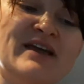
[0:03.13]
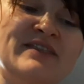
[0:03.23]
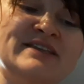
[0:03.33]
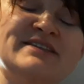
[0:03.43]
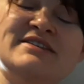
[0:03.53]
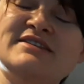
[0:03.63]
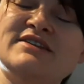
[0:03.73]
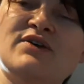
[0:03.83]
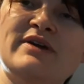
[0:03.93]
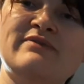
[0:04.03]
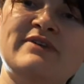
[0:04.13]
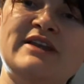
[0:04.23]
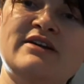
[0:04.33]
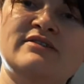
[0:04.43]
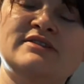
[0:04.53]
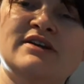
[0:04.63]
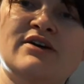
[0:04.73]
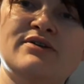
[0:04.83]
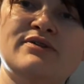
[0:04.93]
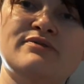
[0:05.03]
This is just a quick video to
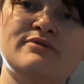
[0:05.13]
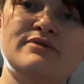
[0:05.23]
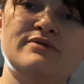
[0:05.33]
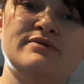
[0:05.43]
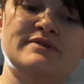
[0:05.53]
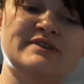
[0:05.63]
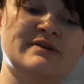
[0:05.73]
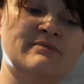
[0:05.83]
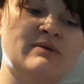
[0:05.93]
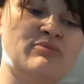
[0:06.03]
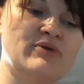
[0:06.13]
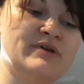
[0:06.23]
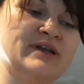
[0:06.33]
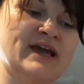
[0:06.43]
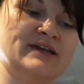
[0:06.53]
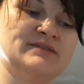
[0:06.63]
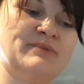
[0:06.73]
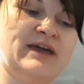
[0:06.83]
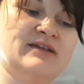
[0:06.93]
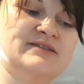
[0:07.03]
go through some important
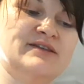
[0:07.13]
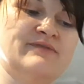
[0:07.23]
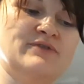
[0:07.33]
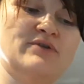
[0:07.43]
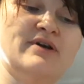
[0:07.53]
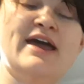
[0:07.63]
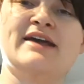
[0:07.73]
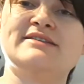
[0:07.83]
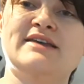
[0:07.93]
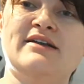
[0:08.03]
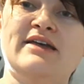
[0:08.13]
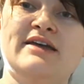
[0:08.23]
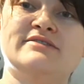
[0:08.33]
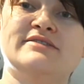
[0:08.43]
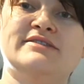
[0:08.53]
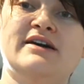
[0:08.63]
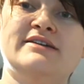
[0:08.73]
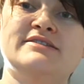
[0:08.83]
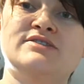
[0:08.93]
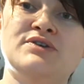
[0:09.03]
aspects of your Excel
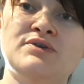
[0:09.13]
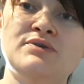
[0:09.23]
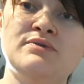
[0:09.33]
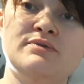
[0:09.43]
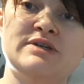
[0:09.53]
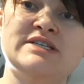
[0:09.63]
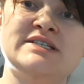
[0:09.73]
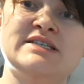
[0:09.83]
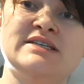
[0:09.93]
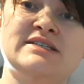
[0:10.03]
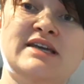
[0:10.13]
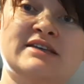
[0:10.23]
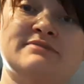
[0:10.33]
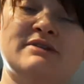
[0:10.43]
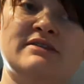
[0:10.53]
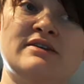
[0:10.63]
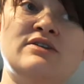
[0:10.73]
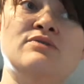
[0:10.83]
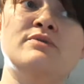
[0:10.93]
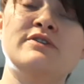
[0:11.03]
exercise 2, which is the assessment
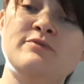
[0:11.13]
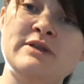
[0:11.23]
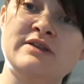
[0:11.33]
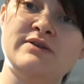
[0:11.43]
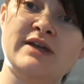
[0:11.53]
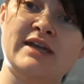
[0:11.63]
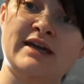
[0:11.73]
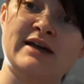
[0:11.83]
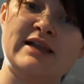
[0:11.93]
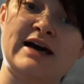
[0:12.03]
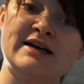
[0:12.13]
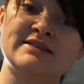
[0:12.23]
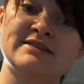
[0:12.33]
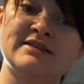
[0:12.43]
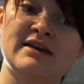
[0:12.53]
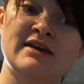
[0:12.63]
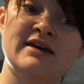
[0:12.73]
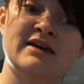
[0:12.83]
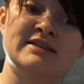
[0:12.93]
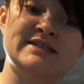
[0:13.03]
that you would have been doing in class
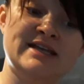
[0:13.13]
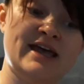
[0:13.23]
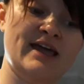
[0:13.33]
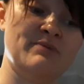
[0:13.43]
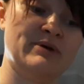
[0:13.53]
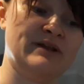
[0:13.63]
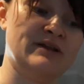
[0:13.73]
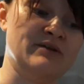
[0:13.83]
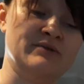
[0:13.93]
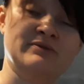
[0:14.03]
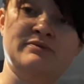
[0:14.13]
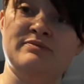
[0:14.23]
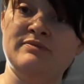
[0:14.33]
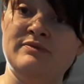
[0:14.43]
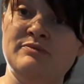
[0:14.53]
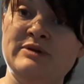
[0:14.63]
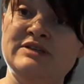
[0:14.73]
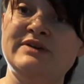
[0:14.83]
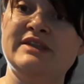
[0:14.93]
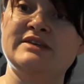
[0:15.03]
today, but you'll be
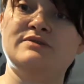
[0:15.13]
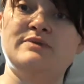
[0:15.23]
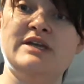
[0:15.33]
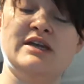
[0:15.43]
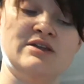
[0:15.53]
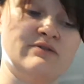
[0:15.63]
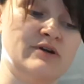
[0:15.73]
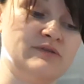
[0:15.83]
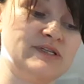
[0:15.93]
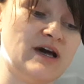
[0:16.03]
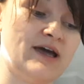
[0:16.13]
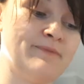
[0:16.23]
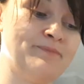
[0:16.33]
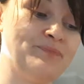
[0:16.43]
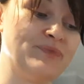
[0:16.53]
doing this week in your own time.